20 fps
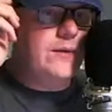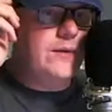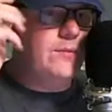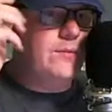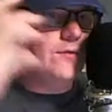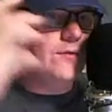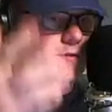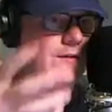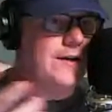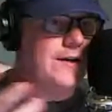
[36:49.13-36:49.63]
he
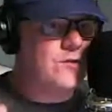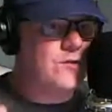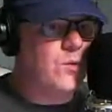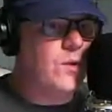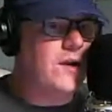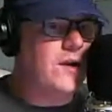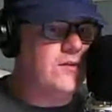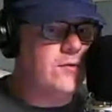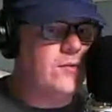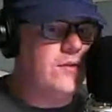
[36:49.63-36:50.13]
was like
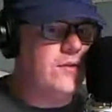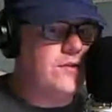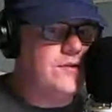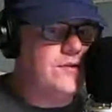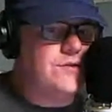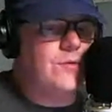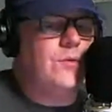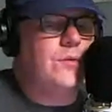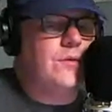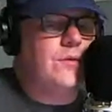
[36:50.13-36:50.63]
22 years
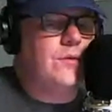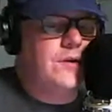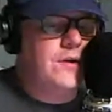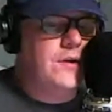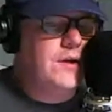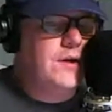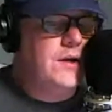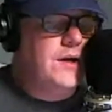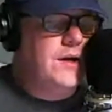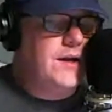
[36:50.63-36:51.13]
old,
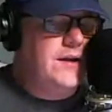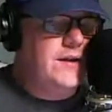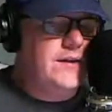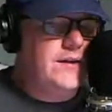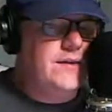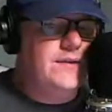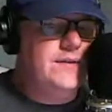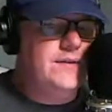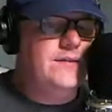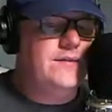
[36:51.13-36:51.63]

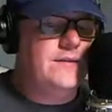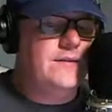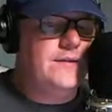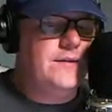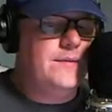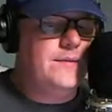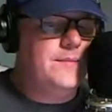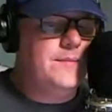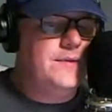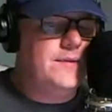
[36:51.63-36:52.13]

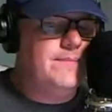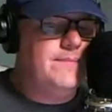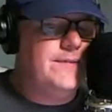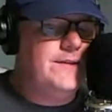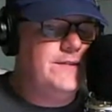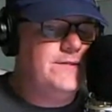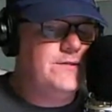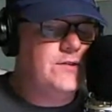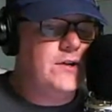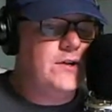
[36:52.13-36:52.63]
and
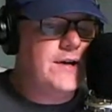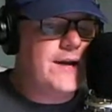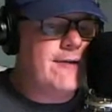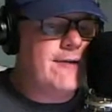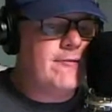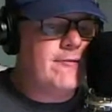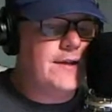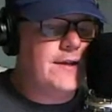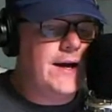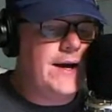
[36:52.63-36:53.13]
he struck out
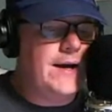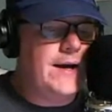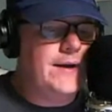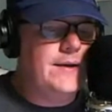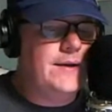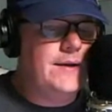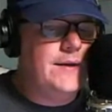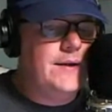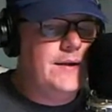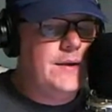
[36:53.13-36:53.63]
a lot.
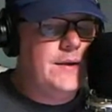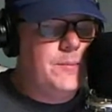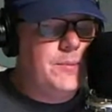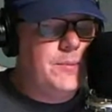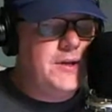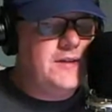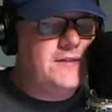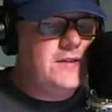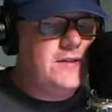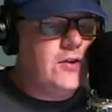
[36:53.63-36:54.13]
But
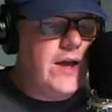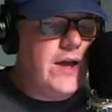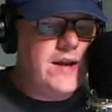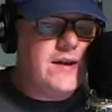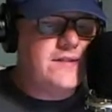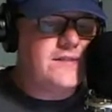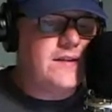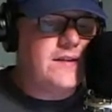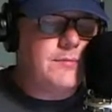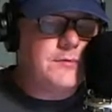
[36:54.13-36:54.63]
he still had
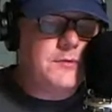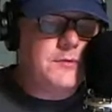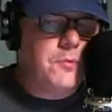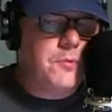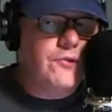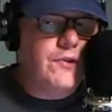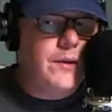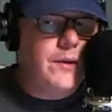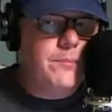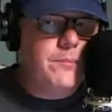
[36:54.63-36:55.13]

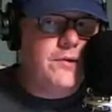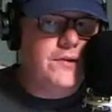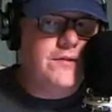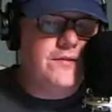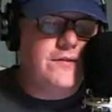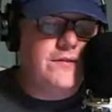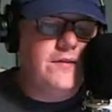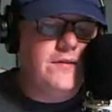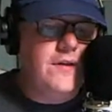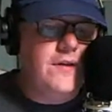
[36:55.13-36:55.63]
acceptable
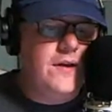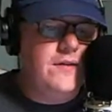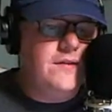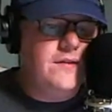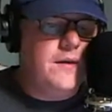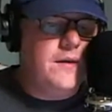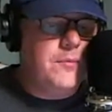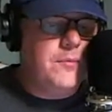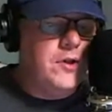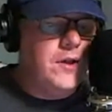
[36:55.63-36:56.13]
numbers in
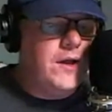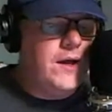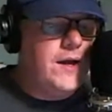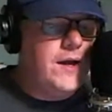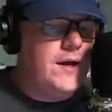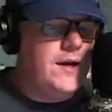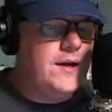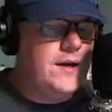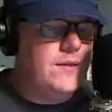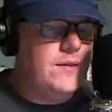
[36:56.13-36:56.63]

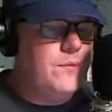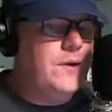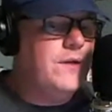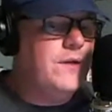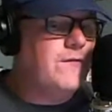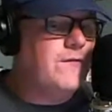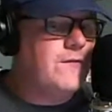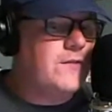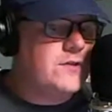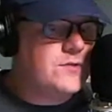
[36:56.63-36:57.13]
Double-A, and when he
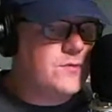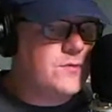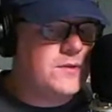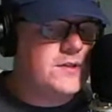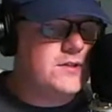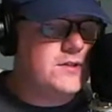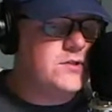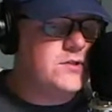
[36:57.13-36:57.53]
first went to